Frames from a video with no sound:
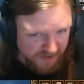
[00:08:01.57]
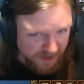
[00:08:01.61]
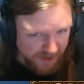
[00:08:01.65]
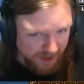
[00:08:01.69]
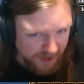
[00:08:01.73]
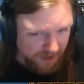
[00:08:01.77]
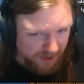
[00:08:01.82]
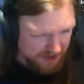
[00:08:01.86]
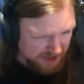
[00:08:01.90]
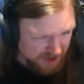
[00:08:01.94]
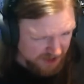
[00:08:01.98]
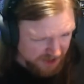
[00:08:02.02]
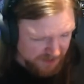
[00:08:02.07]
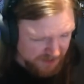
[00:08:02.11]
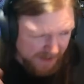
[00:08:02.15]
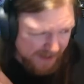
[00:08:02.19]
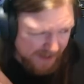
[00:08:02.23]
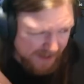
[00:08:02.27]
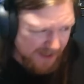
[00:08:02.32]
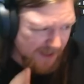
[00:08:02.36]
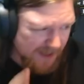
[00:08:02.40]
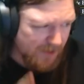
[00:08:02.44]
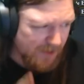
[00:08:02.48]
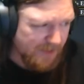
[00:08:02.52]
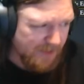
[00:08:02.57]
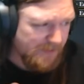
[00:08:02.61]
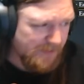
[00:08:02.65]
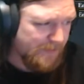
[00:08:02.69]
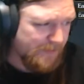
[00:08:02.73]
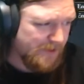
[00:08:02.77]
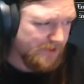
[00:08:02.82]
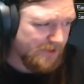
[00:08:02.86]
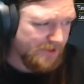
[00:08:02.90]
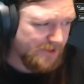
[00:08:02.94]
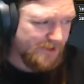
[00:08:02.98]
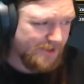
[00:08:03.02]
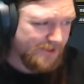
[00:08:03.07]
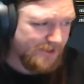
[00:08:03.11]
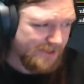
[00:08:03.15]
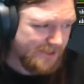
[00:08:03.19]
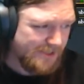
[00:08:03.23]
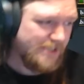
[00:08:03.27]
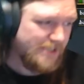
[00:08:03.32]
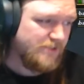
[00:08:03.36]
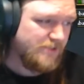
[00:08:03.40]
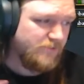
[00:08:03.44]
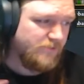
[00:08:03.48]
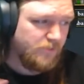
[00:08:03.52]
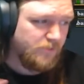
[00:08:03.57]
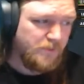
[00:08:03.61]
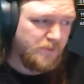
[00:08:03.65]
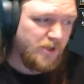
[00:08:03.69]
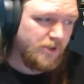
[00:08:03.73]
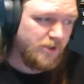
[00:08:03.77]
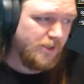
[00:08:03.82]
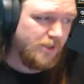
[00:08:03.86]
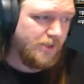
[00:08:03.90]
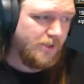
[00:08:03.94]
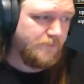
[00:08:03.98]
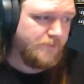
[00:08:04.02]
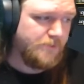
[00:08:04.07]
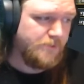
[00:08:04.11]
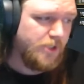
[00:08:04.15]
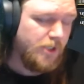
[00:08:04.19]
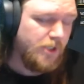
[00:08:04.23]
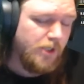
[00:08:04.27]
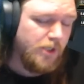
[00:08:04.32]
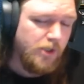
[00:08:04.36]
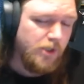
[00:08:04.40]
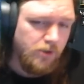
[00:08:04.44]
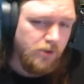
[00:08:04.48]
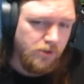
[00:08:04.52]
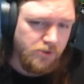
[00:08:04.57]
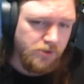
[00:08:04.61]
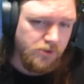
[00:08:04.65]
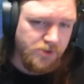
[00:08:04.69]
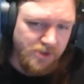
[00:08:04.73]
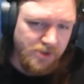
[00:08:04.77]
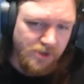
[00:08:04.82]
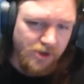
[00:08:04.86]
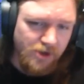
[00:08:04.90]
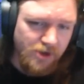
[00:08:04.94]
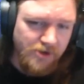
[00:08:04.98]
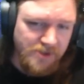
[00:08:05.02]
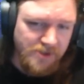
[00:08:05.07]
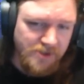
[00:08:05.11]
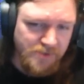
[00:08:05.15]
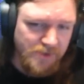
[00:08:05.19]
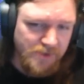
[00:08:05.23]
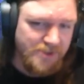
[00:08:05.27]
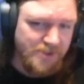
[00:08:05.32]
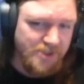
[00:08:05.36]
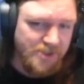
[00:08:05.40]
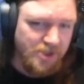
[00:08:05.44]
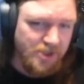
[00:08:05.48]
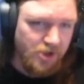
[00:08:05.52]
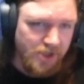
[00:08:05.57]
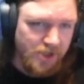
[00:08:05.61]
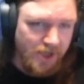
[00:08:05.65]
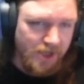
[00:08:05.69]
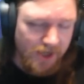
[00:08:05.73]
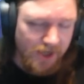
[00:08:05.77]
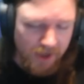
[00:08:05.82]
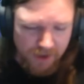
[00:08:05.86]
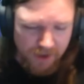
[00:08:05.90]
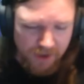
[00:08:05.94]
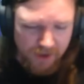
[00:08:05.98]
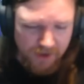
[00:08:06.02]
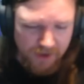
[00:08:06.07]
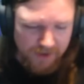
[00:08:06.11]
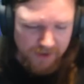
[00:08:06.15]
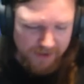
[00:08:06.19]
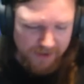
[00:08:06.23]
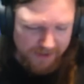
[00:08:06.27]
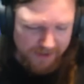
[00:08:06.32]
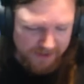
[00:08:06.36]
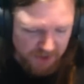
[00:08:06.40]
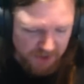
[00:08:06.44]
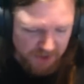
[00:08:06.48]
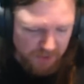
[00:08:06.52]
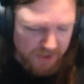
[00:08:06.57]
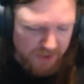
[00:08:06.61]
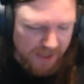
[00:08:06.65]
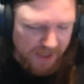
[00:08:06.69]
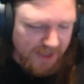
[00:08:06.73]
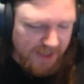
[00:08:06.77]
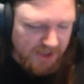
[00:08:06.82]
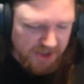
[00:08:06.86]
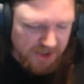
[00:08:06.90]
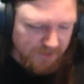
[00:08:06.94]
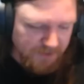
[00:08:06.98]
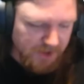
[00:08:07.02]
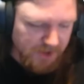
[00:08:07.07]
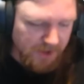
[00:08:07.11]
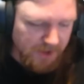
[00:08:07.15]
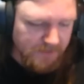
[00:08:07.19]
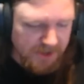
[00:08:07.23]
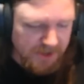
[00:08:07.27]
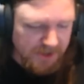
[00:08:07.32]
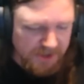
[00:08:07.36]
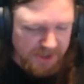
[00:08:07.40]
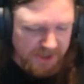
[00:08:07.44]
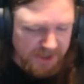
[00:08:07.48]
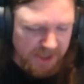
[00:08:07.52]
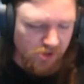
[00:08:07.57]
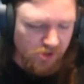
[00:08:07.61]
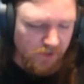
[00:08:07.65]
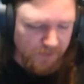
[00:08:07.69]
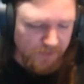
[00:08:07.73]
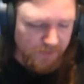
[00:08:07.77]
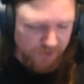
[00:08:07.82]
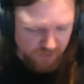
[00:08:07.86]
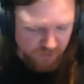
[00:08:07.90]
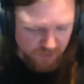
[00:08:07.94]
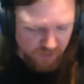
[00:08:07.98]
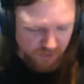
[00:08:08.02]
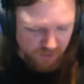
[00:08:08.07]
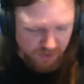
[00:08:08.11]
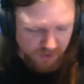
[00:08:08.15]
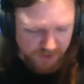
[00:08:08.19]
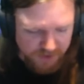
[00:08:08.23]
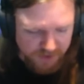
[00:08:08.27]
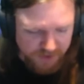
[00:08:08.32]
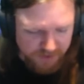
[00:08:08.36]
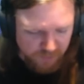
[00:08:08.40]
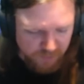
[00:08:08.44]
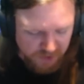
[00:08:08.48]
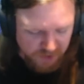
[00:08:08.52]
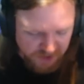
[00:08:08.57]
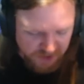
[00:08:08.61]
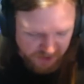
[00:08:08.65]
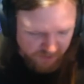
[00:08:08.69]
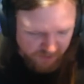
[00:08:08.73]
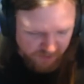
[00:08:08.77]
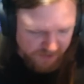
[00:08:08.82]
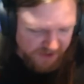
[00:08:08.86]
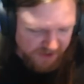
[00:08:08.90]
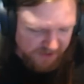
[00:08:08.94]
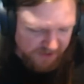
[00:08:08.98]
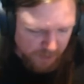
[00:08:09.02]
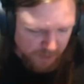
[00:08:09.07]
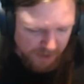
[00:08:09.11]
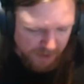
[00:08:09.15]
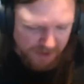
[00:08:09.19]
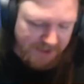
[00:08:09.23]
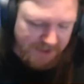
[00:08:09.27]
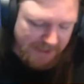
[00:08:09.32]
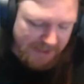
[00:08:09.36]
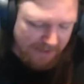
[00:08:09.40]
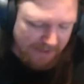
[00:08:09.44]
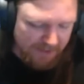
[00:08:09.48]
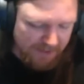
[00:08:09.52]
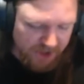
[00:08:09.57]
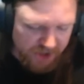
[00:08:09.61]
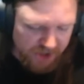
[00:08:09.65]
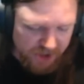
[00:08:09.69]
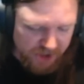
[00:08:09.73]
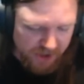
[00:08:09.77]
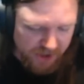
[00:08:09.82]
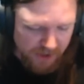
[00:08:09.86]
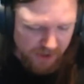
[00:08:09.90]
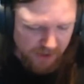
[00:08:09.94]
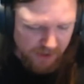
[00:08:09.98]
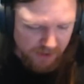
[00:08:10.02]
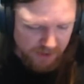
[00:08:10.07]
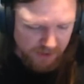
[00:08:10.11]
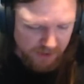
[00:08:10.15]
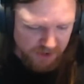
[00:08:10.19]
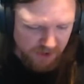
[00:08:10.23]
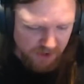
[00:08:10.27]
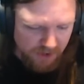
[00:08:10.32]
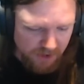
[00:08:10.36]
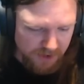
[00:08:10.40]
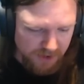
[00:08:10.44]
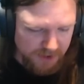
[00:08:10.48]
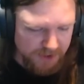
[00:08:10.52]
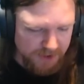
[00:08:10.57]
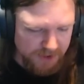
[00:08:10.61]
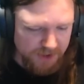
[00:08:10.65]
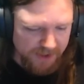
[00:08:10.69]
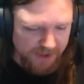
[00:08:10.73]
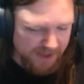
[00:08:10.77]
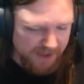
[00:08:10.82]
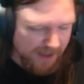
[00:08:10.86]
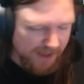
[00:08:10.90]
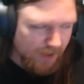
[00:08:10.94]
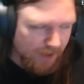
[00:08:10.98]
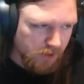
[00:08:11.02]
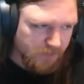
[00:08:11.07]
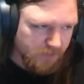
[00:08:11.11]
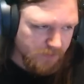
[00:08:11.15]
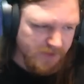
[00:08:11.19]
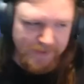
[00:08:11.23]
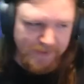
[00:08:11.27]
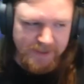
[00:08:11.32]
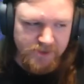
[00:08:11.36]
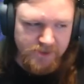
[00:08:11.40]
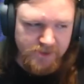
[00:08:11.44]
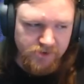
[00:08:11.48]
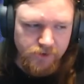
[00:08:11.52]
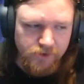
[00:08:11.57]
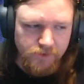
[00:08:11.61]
And I suspect that might be because of the success of Apocalypse on Stellaris, where they said, okay, it's okay sometimes to tear up the rules, which are already well established, so long as, like, the outcome is better.